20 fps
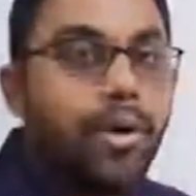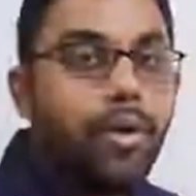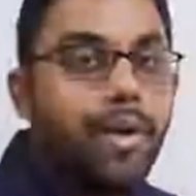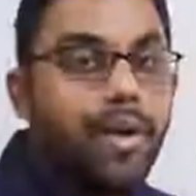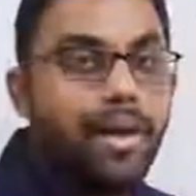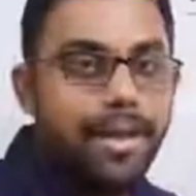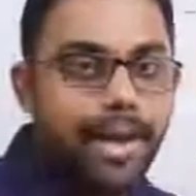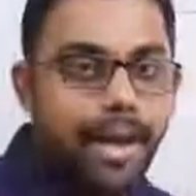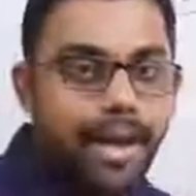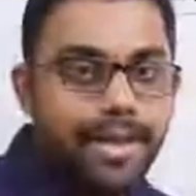
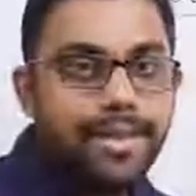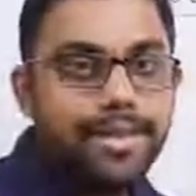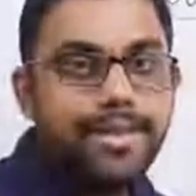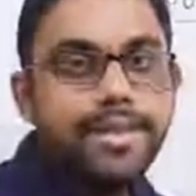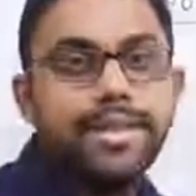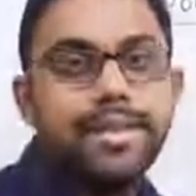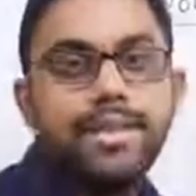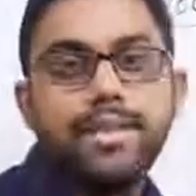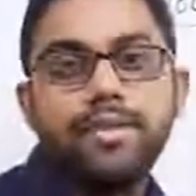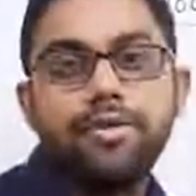write
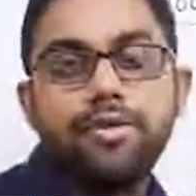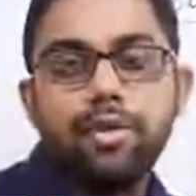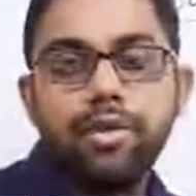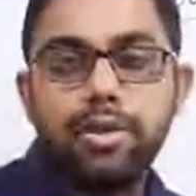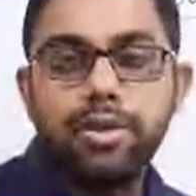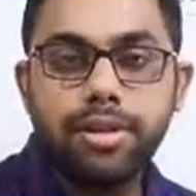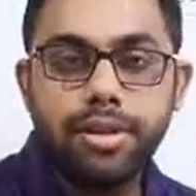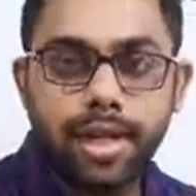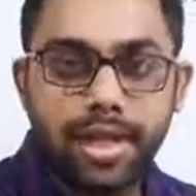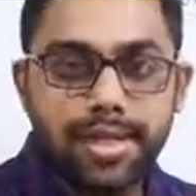the
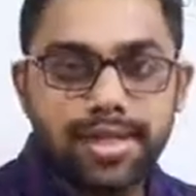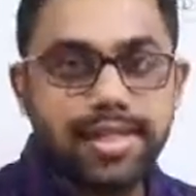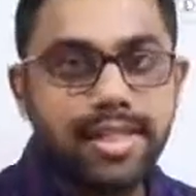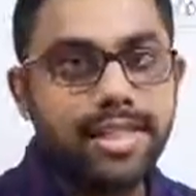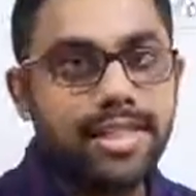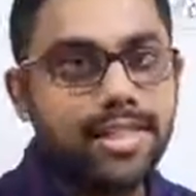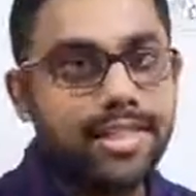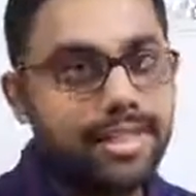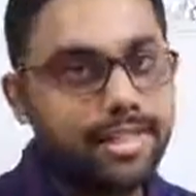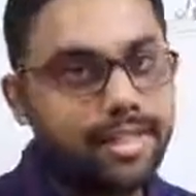
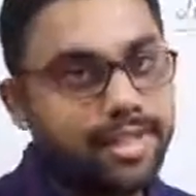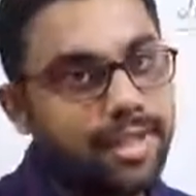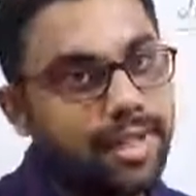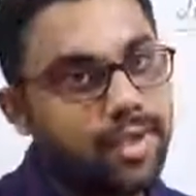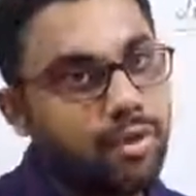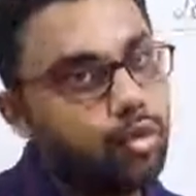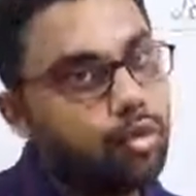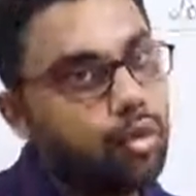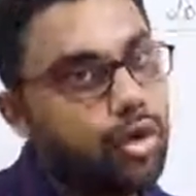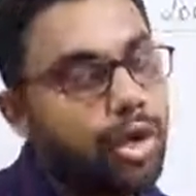transactions that
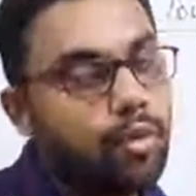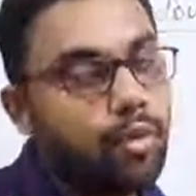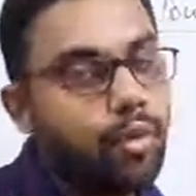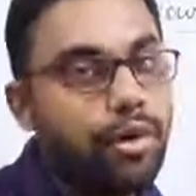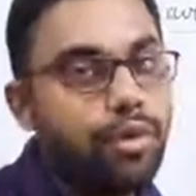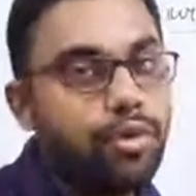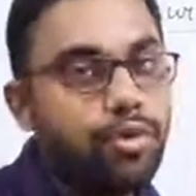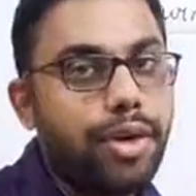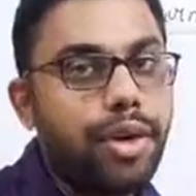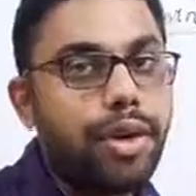we are going to
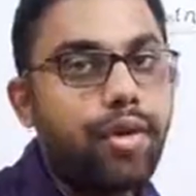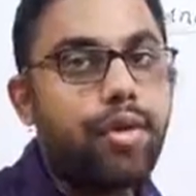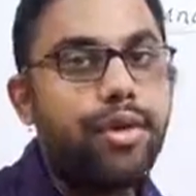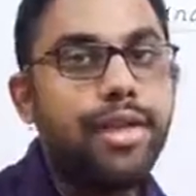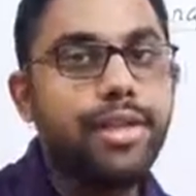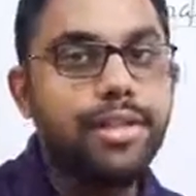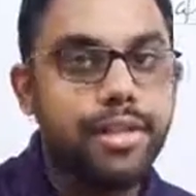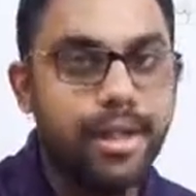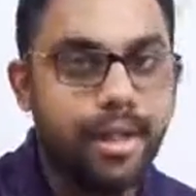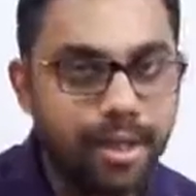record in
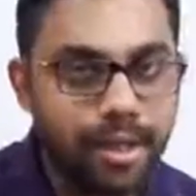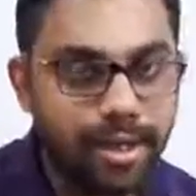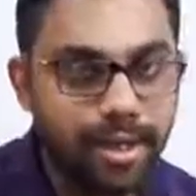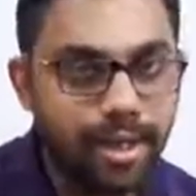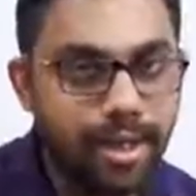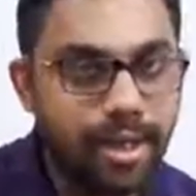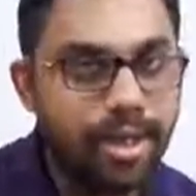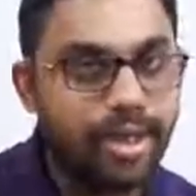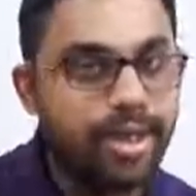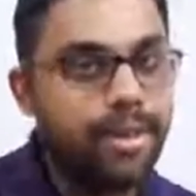journal
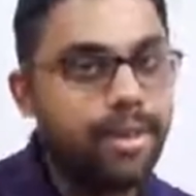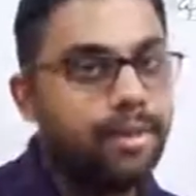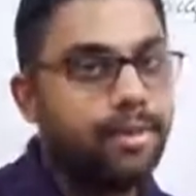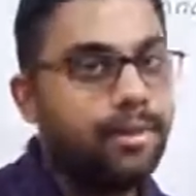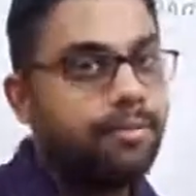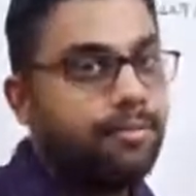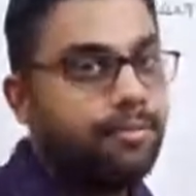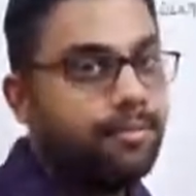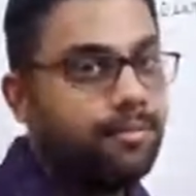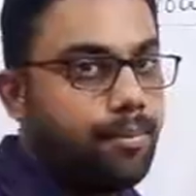in
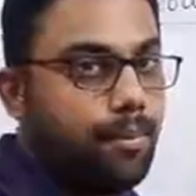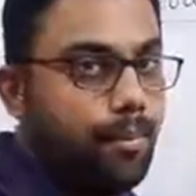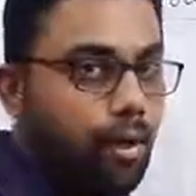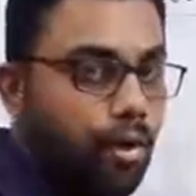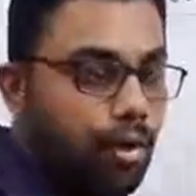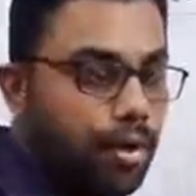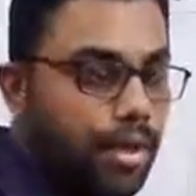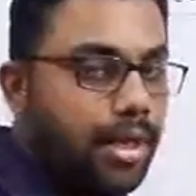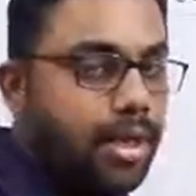board,